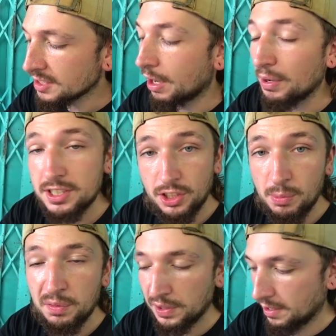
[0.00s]
That one has a lot
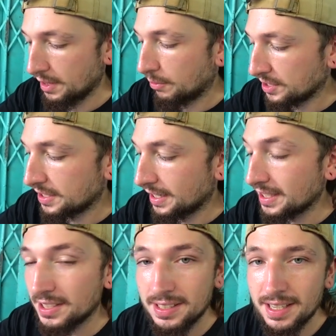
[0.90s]
more flavour. That one you can
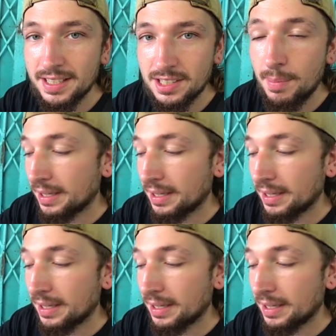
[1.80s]
actually taste the